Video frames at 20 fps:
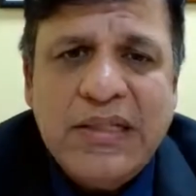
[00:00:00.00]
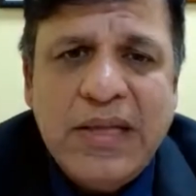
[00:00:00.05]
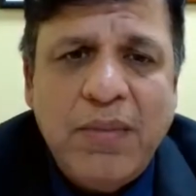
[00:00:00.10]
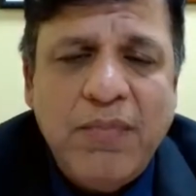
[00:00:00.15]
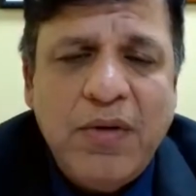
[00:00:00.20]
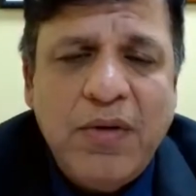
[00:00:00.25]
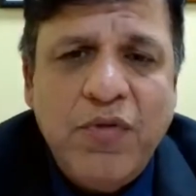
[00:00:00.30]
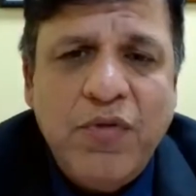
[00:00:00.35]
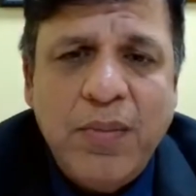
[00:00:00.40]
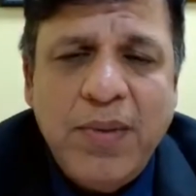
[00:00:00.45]

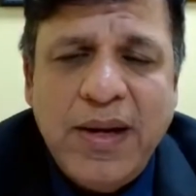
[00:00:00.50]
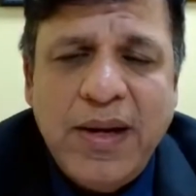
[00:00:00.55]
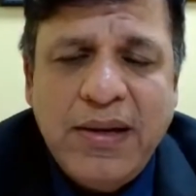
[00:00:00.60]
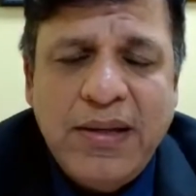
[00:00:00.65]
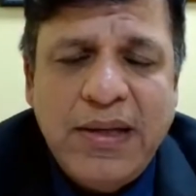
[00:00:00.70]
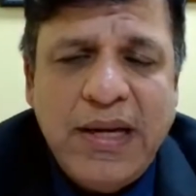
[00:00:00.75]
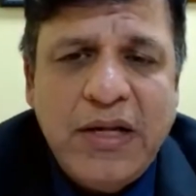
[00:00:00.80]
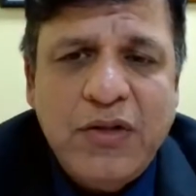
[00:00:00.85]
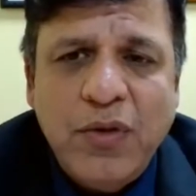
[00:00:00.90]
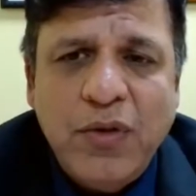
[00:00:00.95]
someone from an
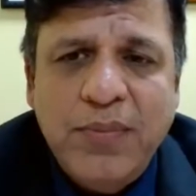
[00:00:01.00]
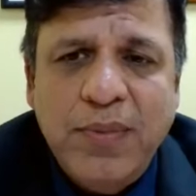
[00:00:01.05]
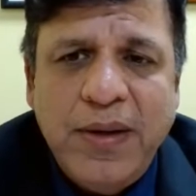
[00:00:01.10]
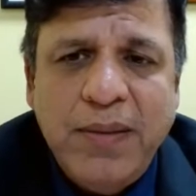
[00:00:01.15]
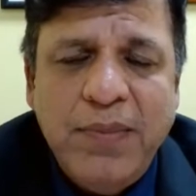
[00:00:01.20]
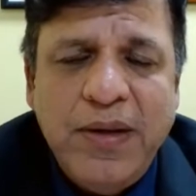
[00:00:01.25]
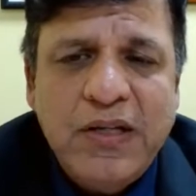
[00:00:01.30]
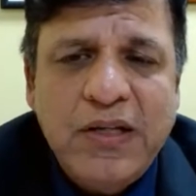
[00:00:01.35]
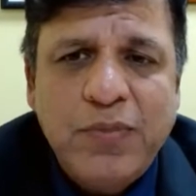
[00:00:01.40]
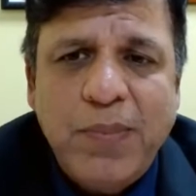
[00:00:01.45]

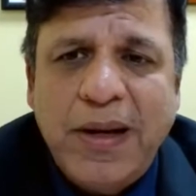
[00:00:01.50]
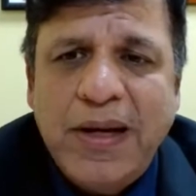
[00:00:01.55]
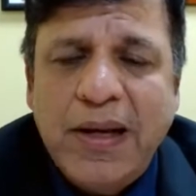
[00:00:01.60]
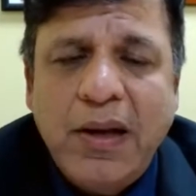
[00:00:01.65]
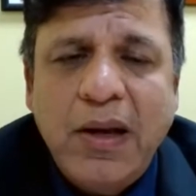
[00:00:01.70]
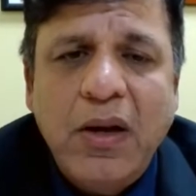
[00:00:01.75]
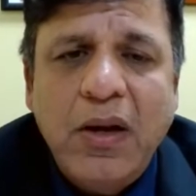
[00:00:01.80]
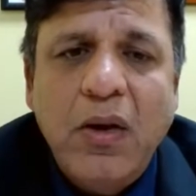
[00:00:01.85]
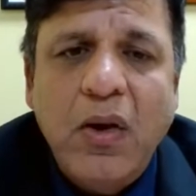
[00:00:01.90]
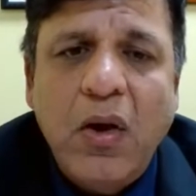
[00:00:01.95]
H1B means
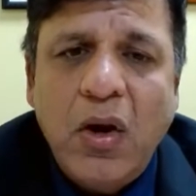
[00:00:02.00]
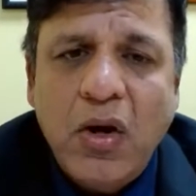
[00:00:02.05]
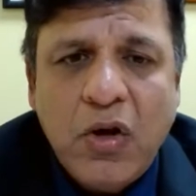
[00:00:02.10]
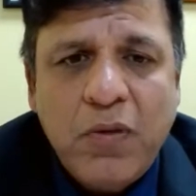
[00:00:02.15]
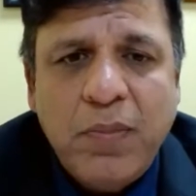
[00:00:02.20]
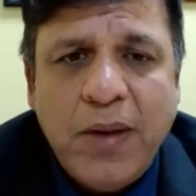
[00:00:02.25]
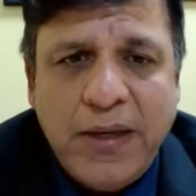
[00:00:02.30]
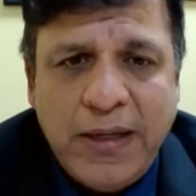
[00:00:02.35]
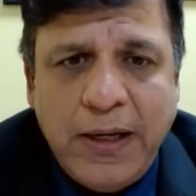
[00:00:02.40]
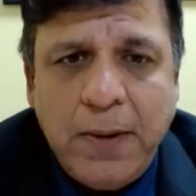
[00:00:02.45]
spending a lot
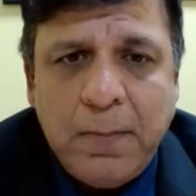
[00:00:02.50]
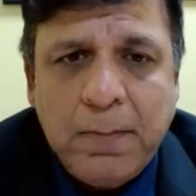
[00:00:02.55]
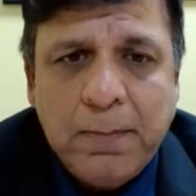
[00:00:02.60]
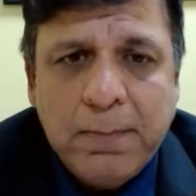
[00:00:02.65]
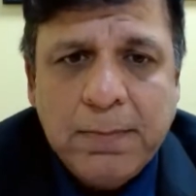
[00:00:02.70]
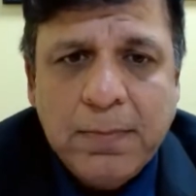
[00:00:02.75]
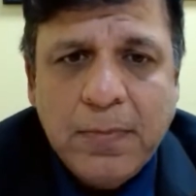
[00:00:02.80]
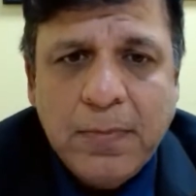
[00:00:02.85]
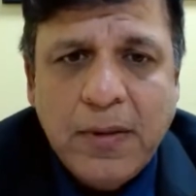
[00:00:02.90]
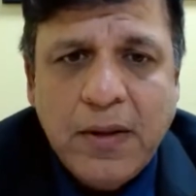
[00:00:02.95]
of money.
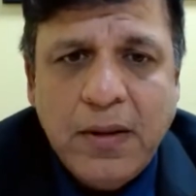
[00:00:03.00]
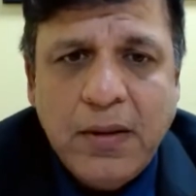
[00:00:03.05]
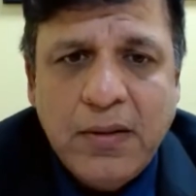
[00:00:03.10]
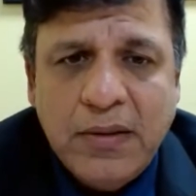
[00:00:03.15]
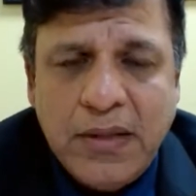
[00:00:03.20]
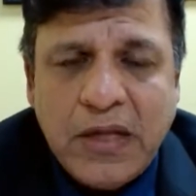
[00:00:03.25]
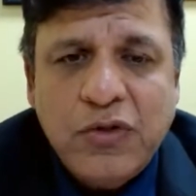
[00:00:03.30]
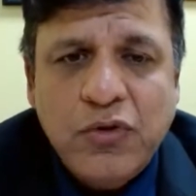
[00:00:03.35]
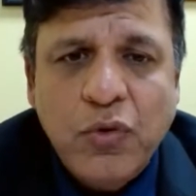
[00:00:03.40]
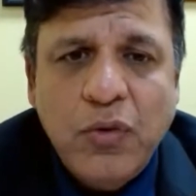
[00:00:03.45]

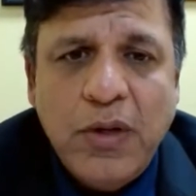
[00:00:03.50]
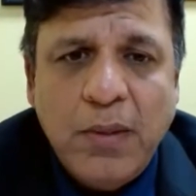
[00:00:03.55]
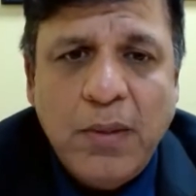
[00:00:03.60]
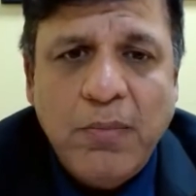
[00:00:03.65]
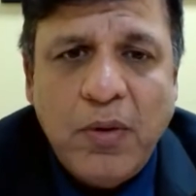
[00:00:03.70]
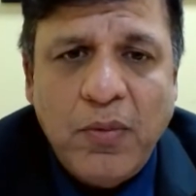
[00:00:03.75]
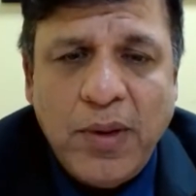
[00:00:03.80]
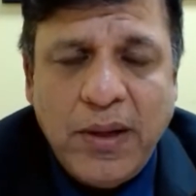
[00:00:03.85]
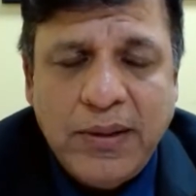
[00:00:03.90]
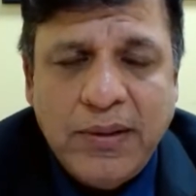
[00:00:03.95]
That's rule
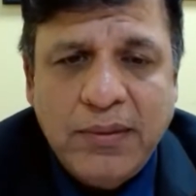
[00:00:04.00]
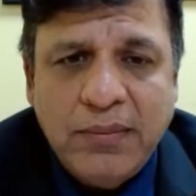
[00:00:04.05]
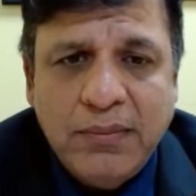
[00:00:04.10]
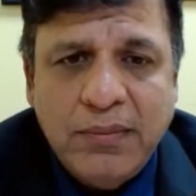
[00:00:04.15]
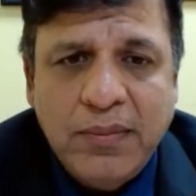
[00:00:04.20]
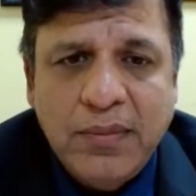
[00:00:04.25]
number one.